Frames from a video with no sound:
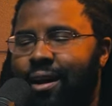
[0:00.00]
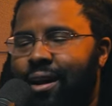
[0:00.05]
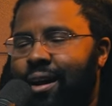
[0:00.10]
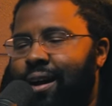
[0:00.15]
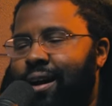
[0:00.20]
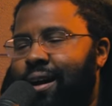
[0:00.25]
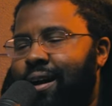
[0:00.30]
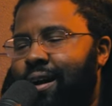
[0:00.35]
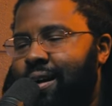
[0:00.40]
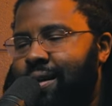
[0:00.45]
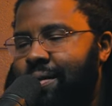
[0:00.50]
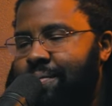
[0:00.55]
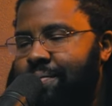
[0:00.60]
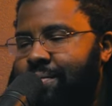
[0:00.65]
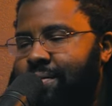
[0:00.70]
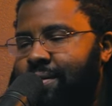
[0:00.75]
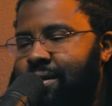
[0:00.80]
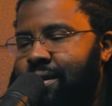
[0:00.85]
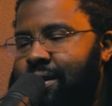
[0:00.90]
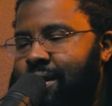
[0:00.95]
Yeah.
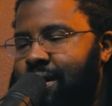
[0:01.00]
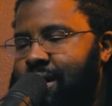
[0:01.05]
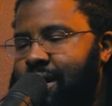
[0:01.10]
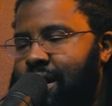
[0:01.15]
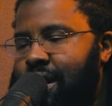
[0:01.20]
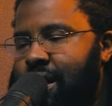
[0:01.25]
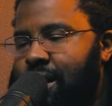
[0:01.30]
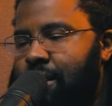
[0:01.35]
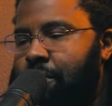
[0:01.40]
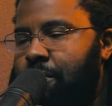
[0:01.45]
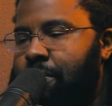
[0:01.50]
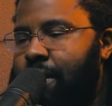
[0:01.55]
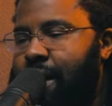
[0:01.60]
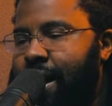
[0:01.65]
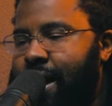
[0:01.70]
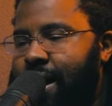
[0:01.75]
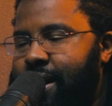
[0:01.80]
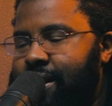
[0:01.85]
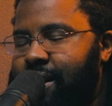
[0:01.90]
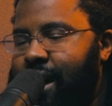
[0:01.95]
Um,
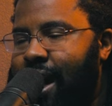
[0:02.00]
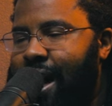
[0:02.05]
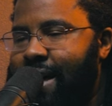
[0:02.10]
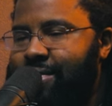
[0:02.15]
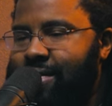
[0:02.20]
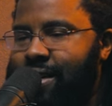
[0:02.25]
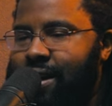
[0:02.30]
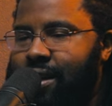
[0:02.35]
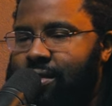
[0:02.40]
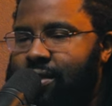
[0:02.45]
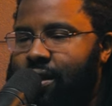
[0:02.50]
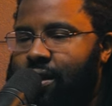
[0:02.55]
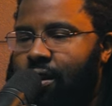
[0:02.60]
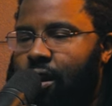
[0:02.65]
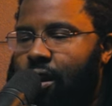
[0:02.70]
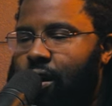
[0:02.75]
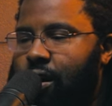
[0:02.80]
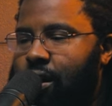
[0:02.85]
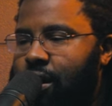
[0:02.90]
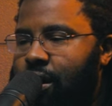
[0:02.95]
but I think there
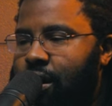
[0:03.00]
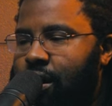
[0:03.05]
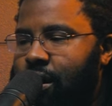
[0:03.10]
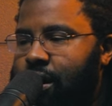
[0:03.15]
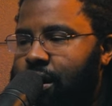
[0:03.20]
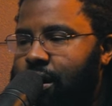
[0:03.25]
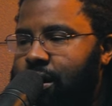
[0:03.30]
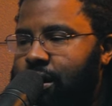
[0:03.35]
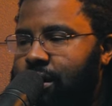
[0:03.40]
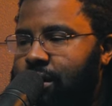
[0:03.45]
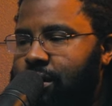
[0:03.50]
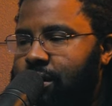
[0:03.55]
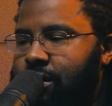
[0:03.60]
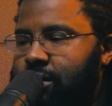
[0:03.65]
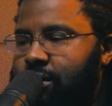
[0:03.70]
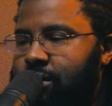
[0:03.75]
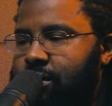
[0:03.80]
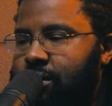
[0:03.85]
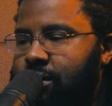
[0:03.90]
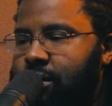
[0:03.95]
are,
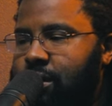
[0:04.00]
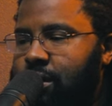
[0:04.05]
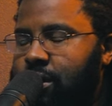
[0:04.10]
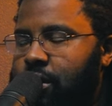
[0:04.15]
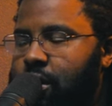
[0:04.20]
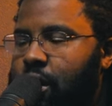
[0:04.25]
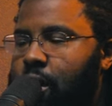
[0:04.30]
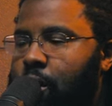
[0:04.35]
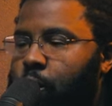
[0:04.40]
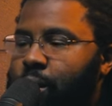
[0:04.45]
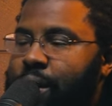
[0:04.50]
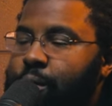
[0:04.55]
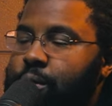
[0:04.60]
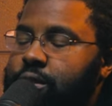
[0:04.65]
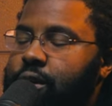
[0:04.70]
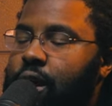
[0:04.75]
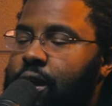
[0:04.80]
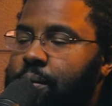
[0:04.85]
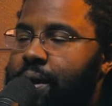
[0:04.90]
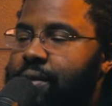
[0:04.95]
you know, we
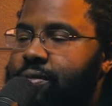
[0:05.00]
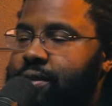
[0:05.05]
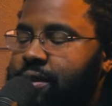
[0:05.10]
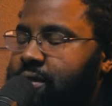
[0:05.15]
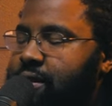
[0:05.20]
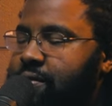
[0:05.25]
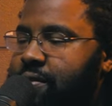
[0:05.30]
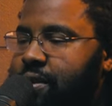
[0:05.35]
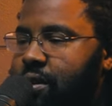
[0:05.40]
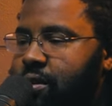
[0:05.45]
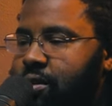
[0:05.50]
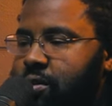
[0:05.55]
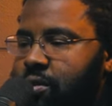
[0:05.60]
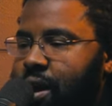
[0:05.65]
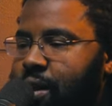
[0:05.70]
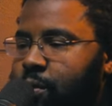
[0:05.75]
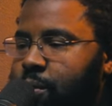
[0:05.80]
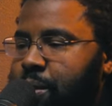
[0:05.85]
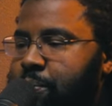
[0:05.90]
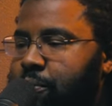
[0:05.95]
were talking about this even on
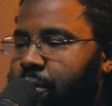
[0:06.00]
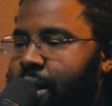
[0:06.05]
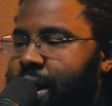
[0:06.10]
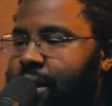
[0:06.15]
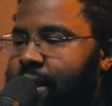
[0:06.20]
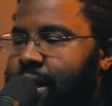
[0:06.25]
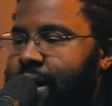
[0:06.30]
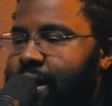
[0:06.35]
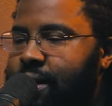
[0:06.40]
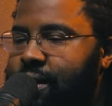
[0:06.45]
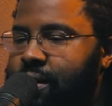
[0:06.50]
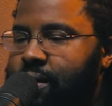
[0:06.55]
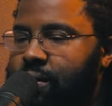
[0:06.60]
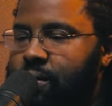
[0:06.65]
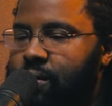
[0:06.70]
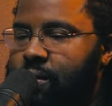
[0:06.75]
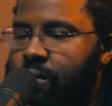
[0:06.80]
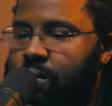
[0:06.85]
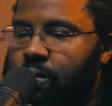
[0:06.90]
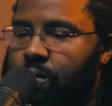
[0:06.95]
United We Pray, like
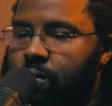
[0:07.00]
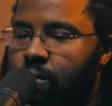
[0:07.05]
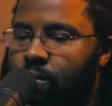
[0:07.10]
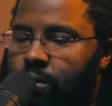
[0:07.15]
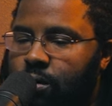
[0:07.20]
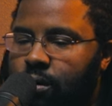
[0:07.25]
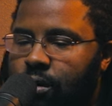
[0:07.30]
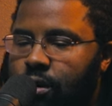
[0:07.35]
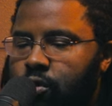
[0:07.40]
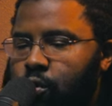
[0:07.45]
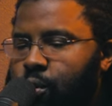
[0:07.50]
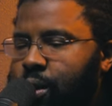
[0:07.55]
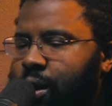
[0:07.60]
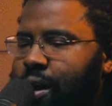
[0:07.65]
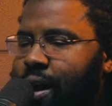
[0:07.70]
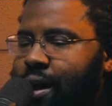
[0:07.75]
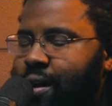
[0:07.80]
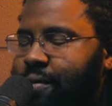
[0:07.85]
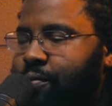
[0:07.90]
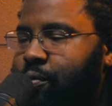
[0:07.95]

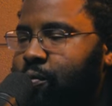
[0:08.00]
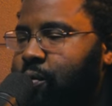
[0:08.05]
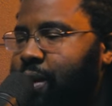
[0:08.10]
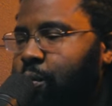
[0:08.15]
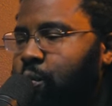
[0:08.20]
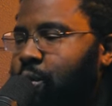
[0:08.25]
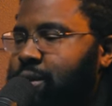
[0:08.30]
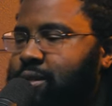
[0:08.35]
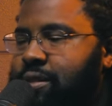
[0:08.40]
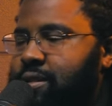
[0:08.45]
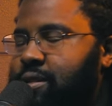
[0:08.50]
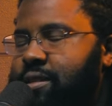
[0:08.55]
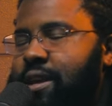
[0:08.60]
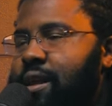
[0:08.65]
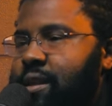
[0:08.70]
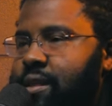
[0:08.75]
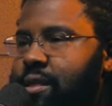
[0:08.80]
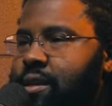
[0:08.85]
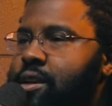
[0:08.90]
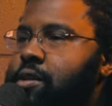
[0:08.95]
doing kind of like what's the
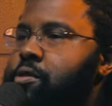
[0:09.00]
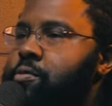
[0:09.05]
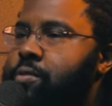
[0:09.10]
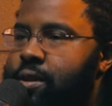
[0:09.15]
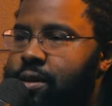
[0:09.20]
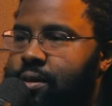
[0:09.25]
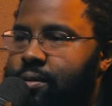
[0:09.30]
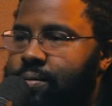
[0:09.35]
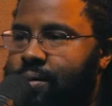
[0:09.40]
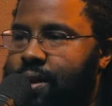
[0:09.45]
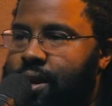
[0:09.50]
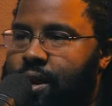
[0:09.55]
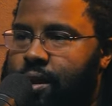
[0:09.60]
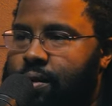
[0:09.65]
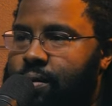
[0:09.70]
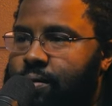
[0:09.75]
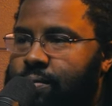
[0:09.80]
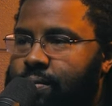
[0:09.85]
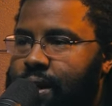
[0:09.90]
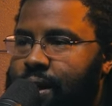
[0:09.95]
state of the union yeah.
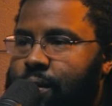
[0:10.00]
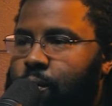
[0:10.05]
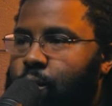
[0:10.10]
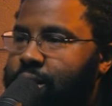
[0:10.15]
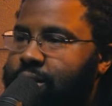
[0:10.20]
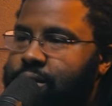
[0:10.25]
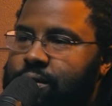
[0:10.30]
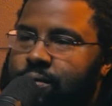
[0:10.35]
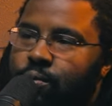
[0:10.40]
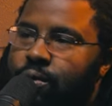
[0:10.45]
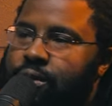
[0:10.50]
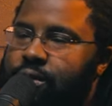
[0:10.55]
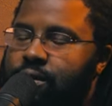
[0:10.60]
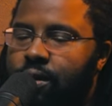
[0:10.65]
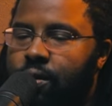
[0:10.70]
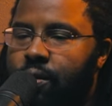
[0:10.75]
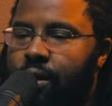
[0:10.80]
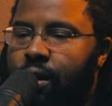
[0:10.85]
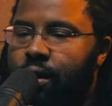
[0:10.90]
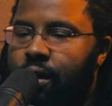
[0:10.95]
here? Like yeah. what's what's
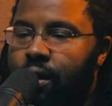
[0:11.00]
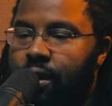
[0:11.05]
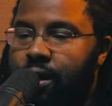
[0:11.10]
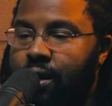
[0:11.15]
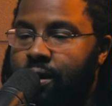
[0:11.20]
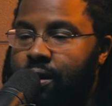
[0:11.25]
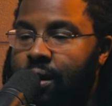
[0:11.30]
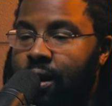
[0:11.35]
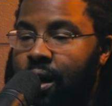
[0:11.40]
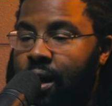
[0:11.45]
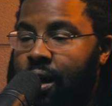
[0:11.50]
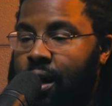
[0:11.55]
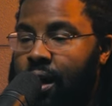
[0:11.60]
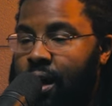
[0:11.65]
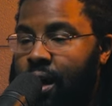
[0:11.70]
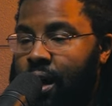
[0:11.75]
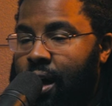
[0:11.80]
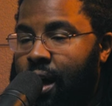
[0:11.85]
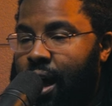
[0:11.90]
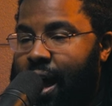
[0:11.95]
going on? And
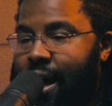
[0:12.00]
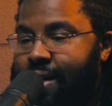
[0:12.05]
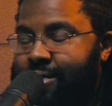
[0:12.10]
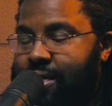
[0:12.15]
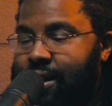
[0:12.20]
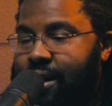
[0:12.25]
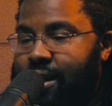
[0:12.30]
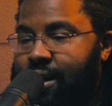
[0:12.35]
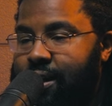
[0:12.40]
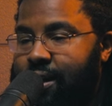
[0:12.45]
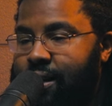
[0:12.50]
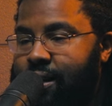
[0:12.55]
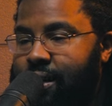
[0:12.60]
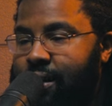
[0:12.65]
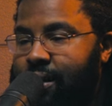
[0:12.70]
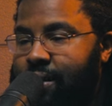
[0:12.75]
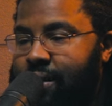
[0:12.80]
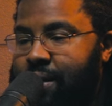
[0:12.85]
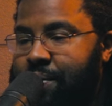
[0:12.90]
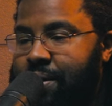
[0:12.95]
I think
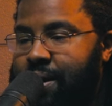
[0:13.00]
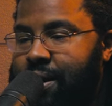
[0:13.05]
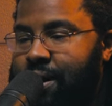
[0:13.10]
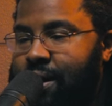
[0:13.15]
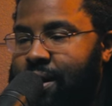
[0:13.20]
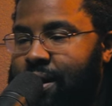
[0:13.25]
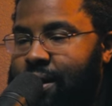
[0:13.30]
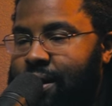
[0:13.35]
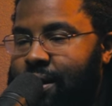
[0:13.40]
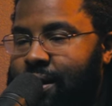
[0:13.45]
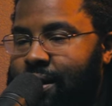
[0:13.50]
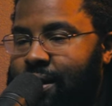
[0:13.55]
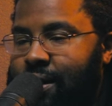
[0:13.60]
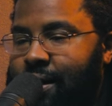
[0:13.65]
let me